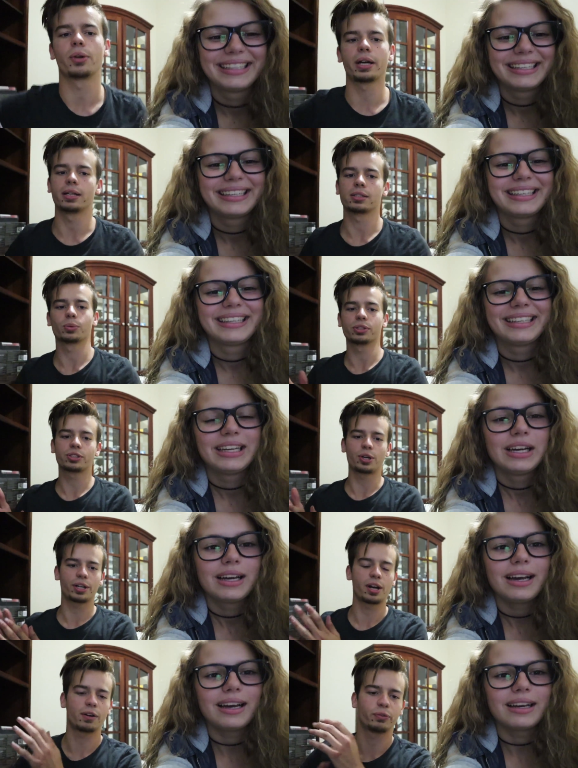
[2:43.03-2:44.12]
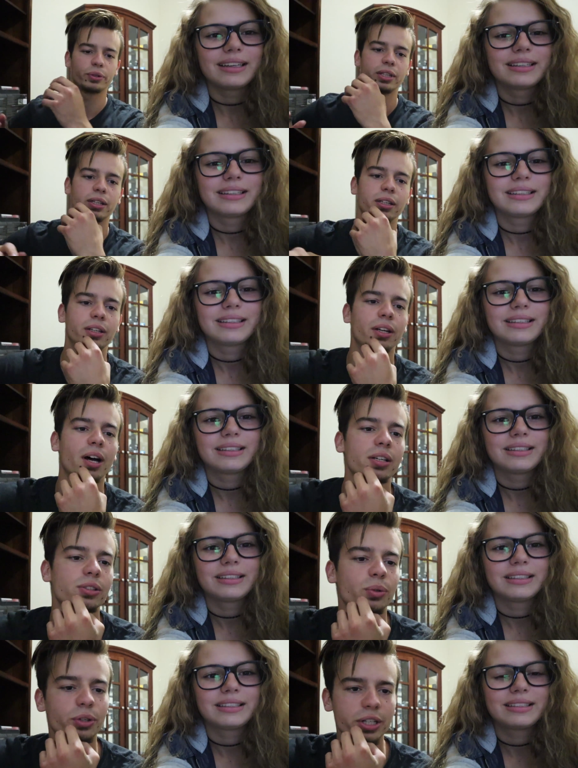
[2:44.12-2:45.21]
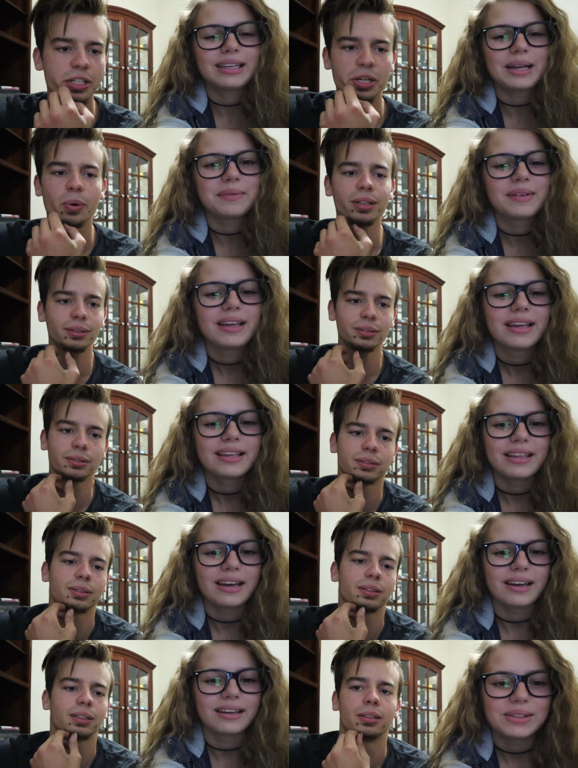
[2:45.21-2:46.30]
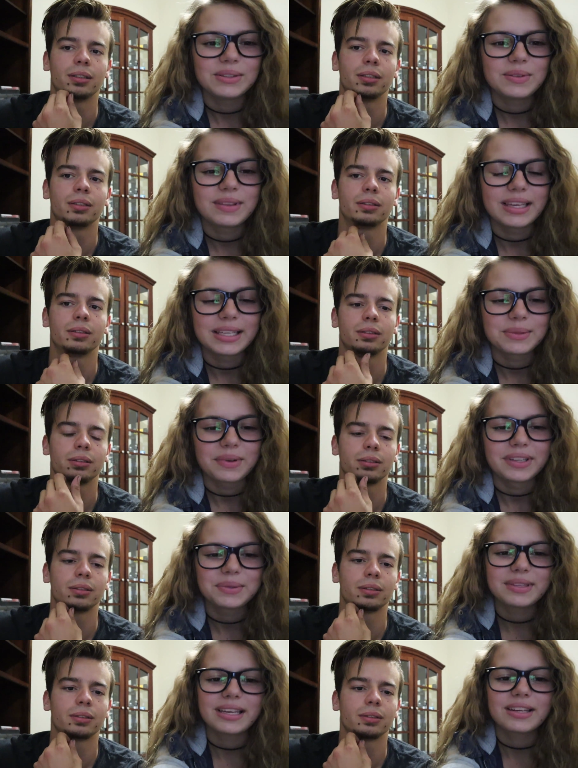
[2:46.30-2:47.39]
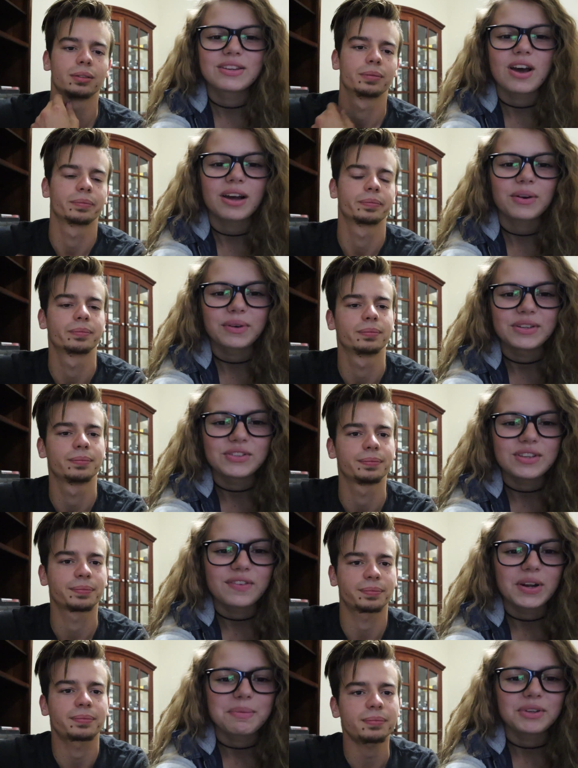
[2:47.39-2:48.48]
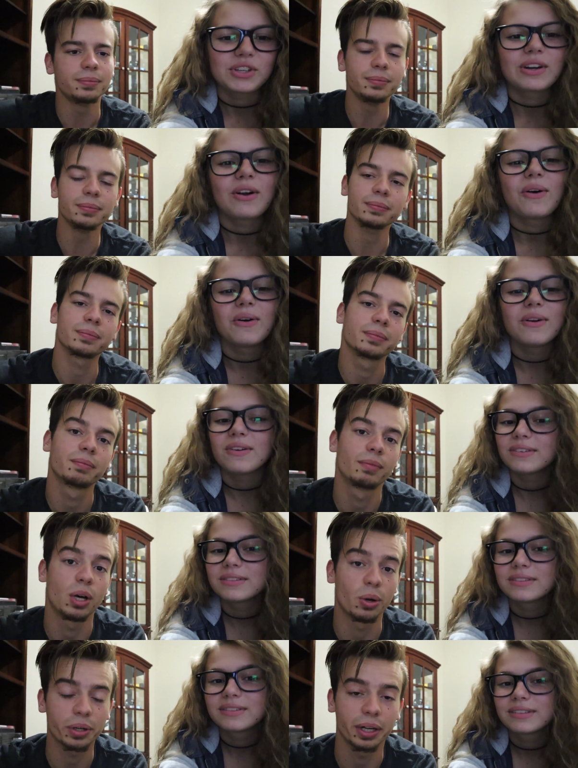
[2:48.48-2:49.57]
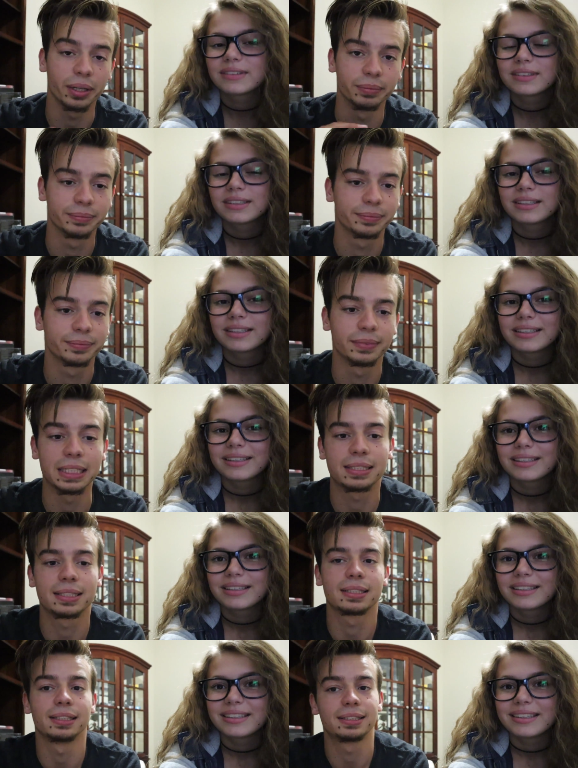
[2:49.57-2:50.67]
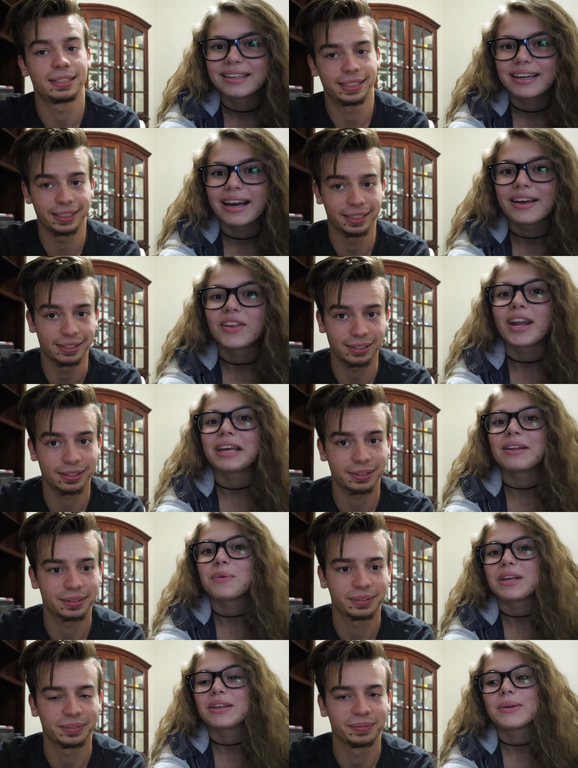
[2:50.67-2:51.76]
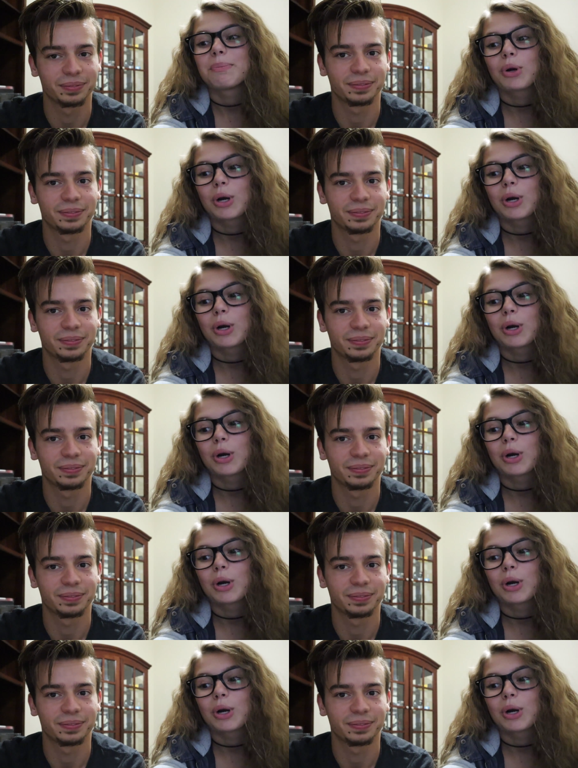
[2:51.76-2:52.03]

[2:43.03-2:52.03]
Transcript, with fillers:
Speaker 1: Okay, so we're starting uh, off with a not so cringy one.
Speaker 2: Yeah, I'll do this one. This one's like not cringy very much at all.
Speaker 1: Okay, let's let's see this. And then I can,
Speaker 2: we can do a